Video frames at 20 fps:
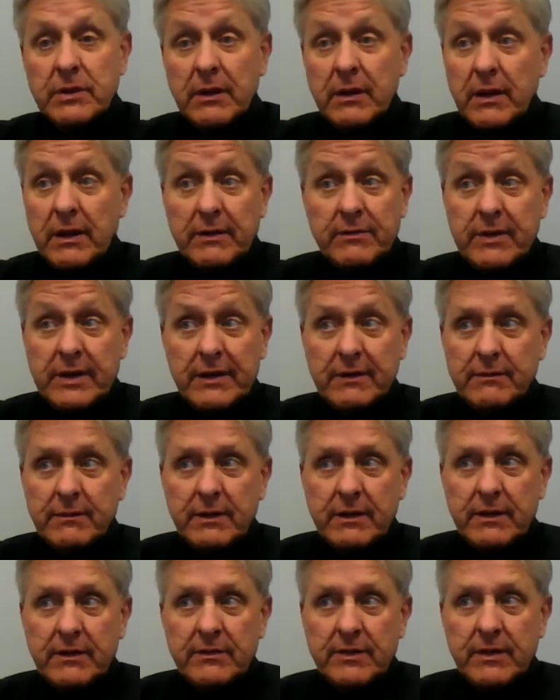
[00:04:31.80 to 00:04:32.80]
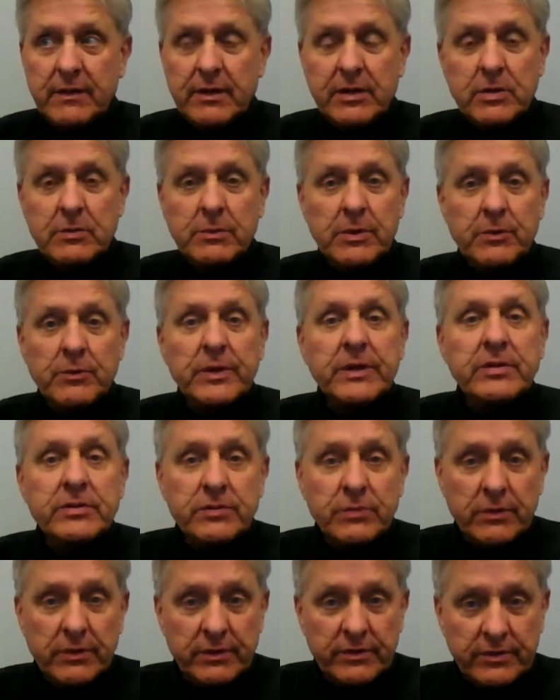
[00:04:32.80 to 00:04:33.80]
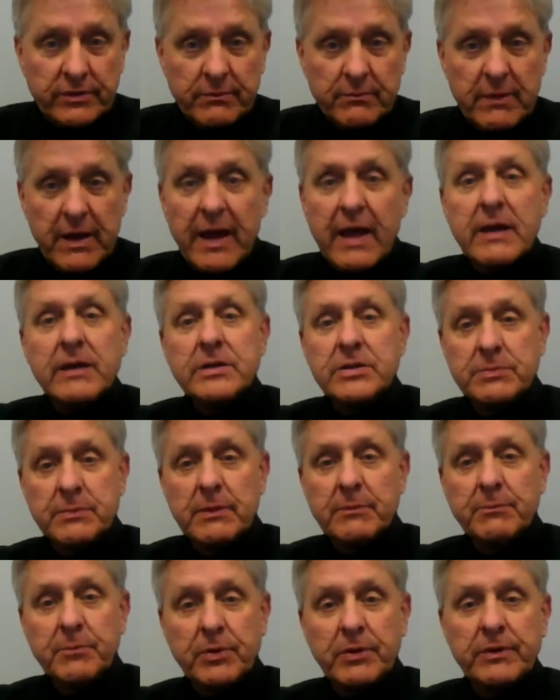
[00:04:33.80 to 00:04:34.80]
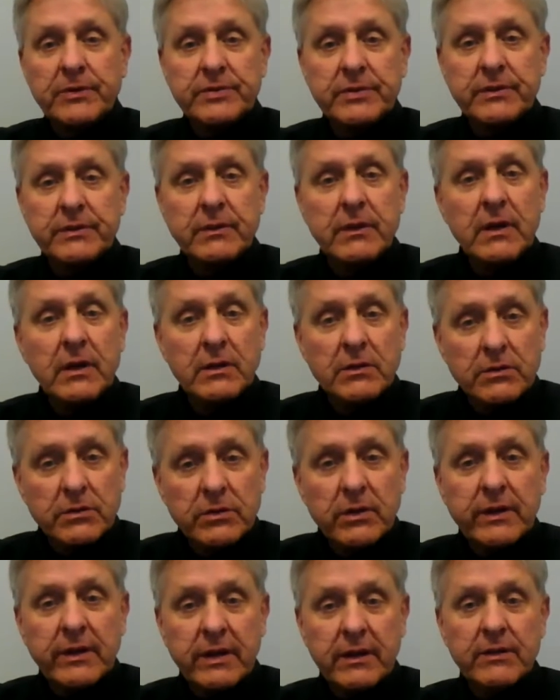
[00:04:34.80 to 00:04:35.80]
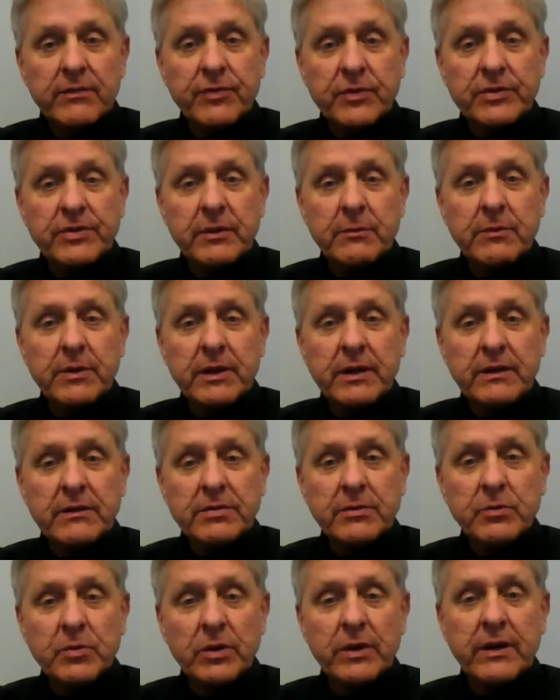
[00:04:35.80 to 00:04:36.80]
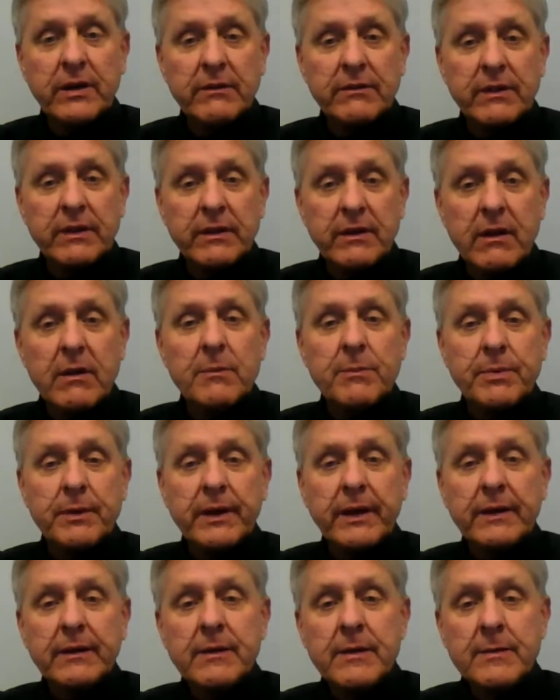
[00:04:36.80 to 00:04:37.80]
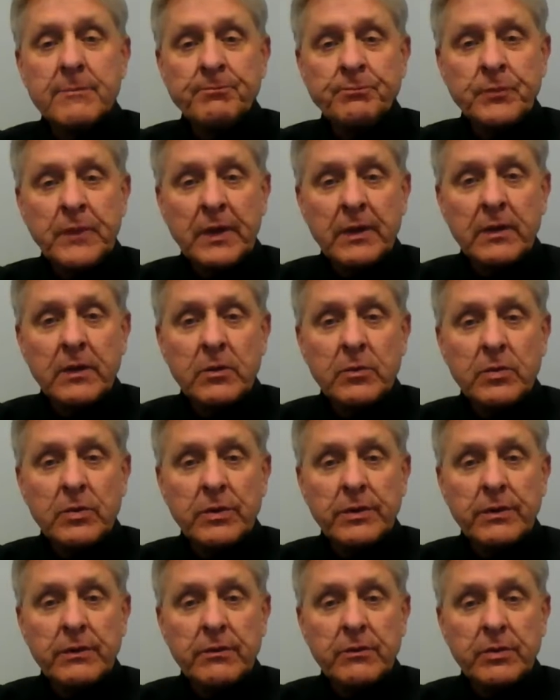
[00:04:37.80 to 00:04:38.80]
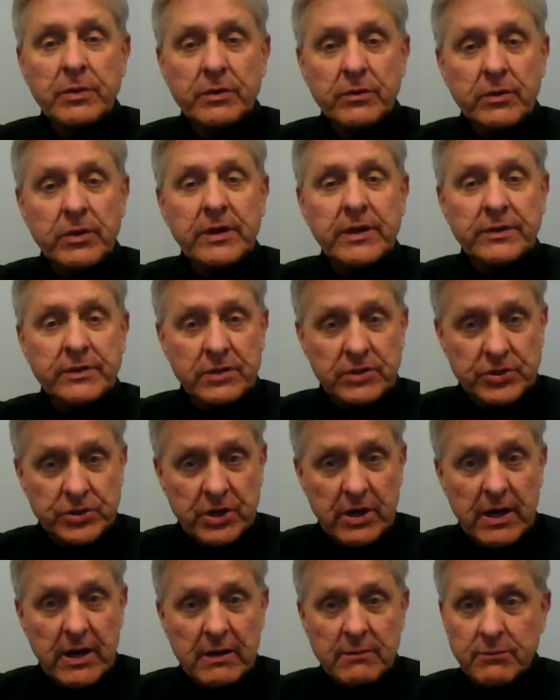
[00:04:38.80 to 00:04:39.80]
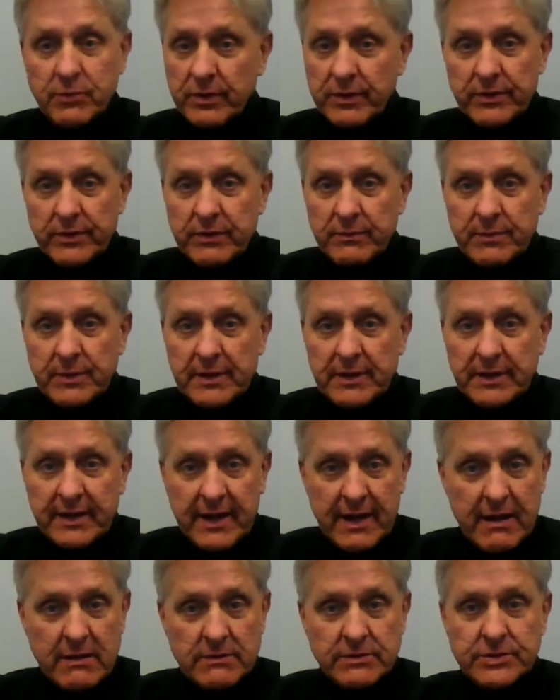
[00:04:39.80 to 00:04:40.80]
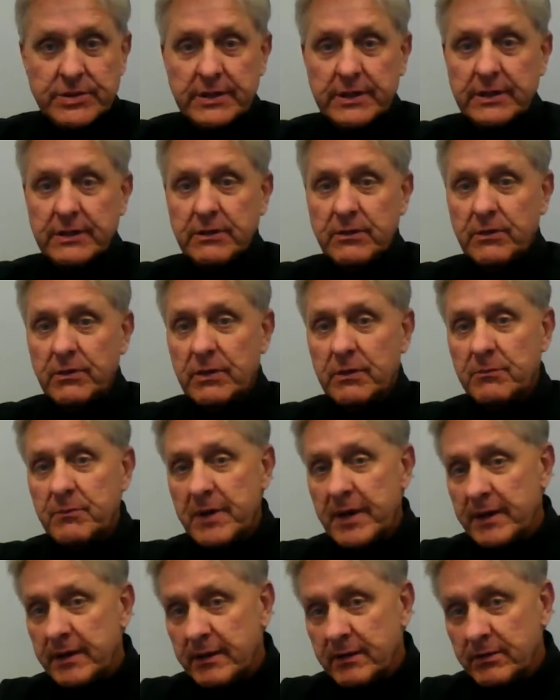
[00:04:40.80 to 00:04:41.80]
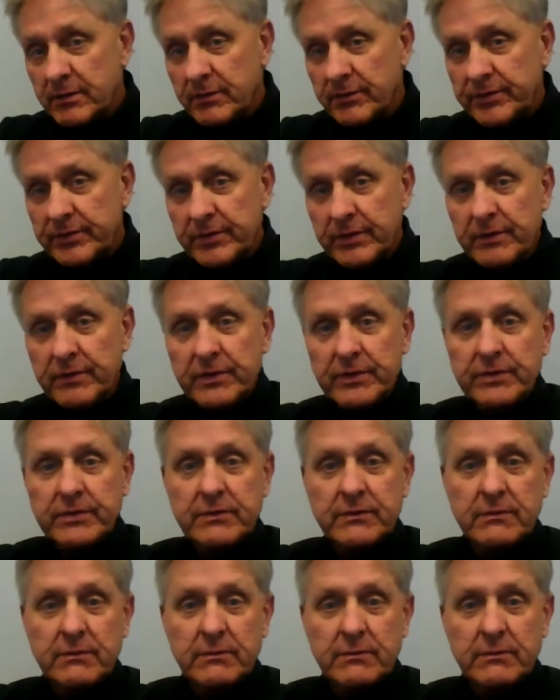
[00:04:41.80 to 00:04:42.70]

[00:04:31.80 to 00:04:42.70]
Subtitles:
even a human resource management person looking for somebody to work in their company would look at the job, whether it be accounting or a medical service